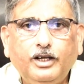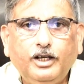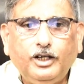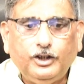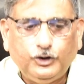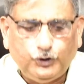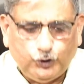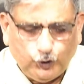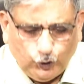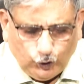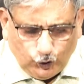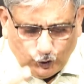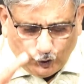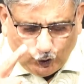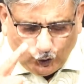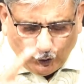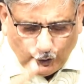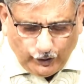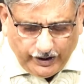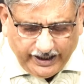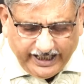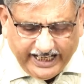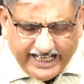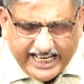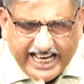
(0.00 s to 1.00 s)
So
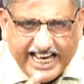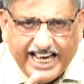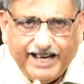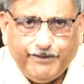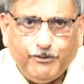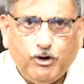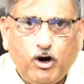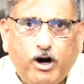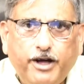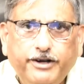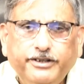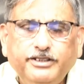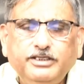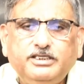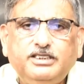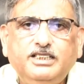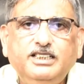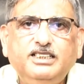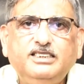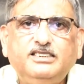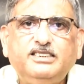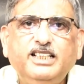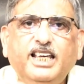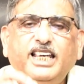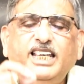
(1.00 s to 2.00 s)
today I am
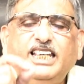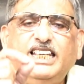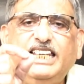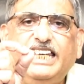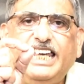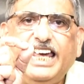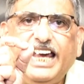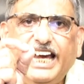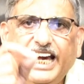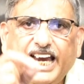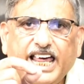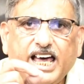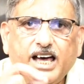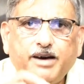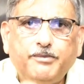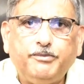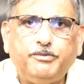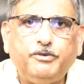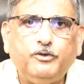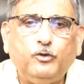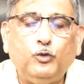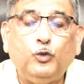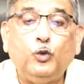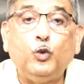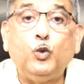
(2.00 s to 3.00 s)
honestly saying, get
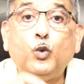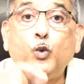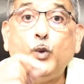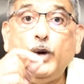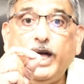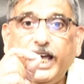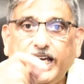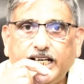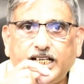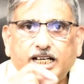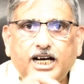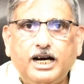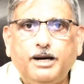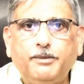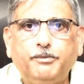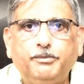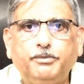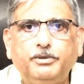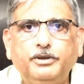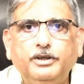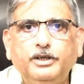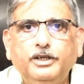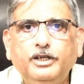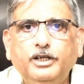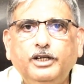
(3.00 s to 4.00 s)
up, wake
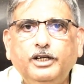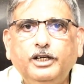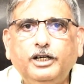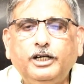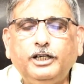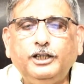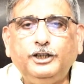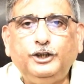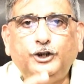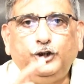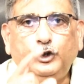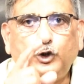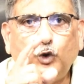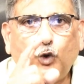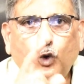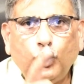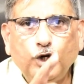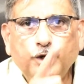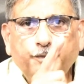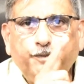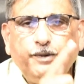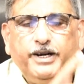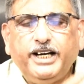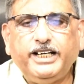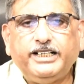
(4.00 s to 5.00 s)
up.
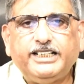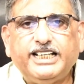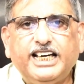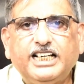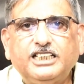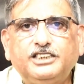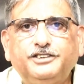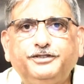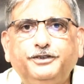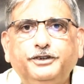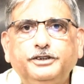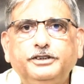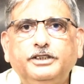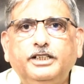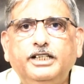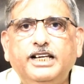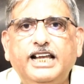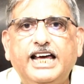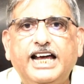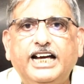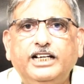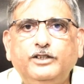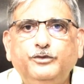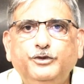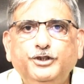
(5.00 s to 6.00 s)
Don't pay tax for the
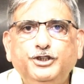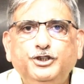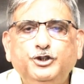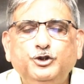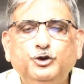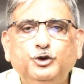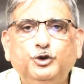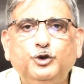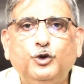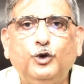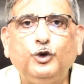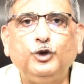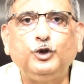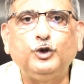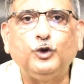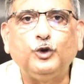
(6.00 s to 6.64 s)
land which you don't